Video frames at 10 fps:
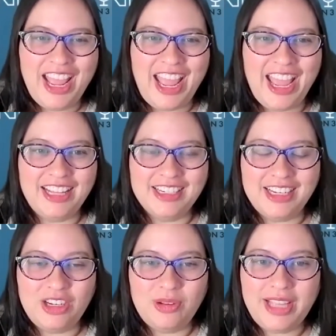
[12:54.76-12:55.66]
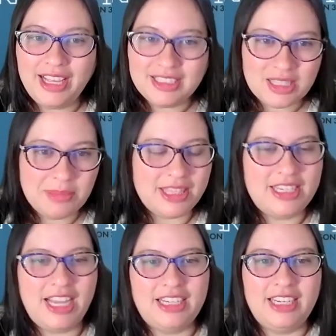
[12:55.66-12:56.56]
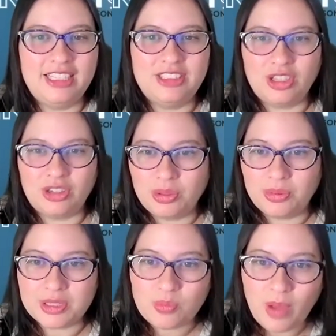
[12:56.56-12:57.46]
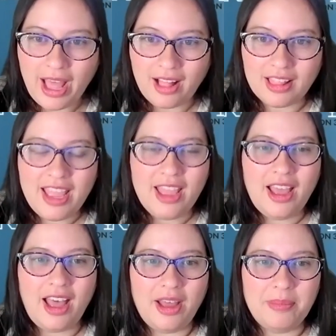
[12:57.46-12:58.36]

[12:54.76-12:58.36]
and you know yes some of the techniques are new as well uh,